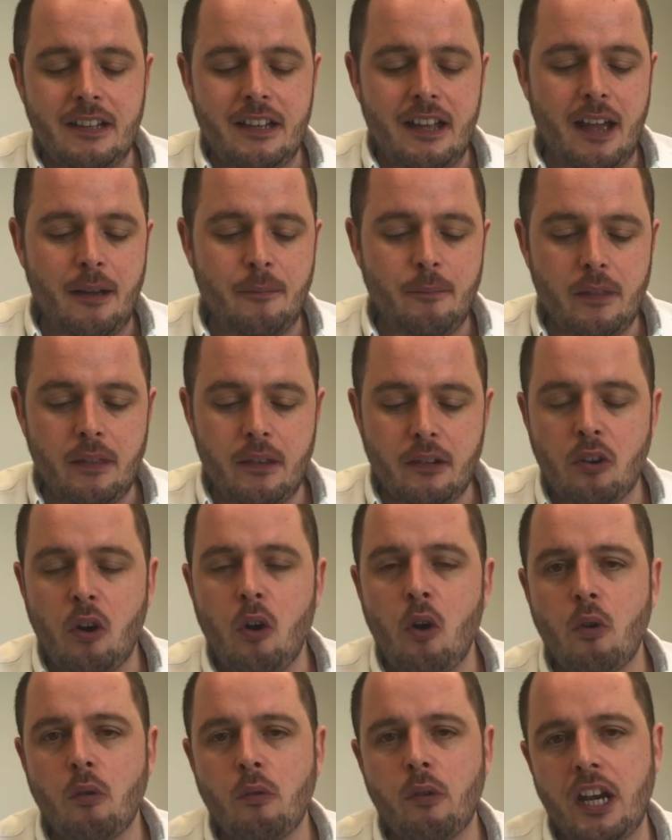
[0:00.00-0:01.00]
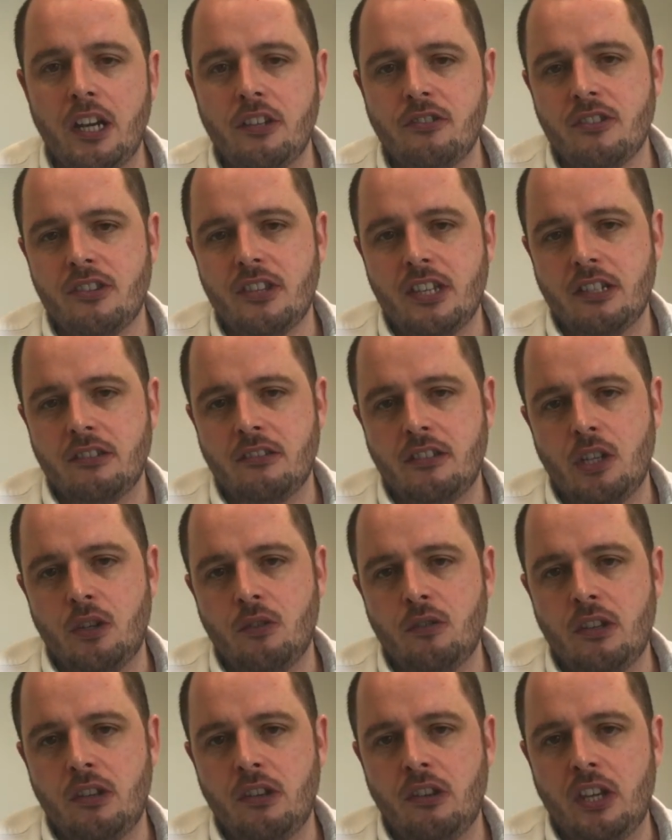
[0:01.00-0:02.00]
There's a whole range of things that you
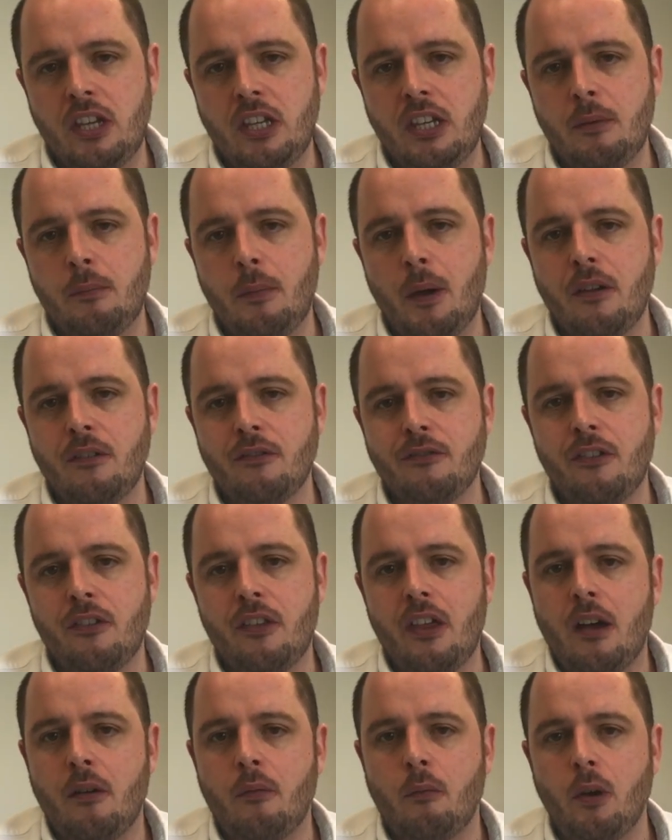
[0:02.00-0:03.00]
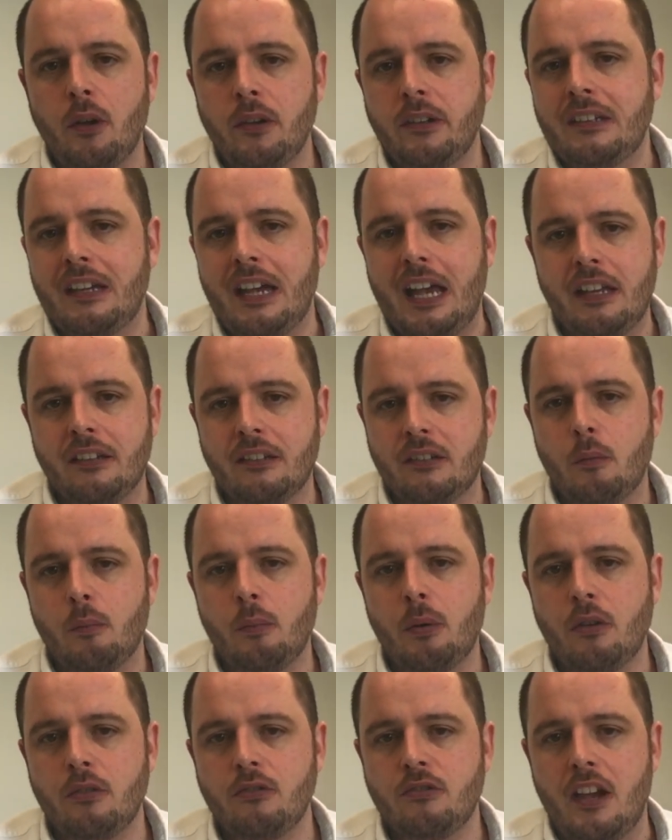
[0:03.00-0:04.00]
can think about for that one task or
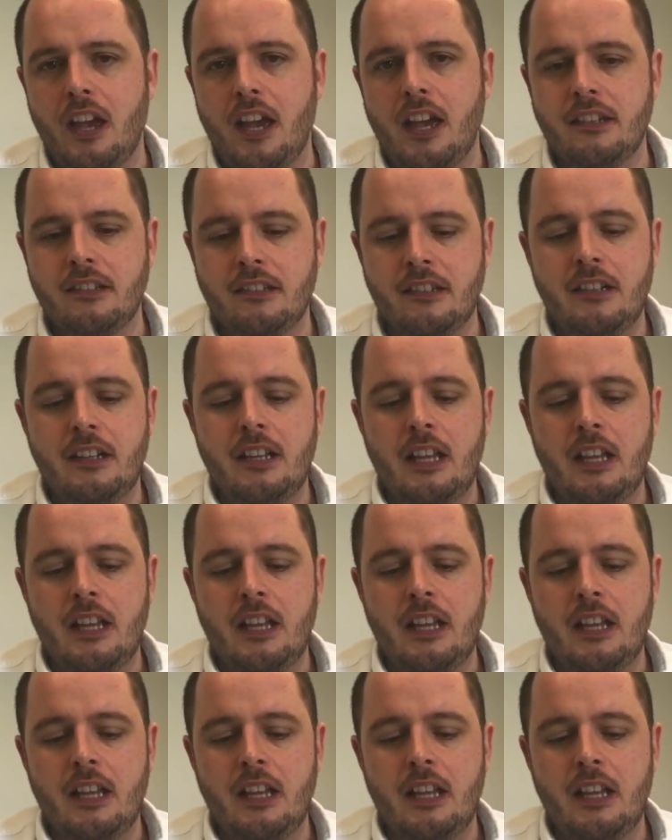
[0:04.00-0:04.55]
project.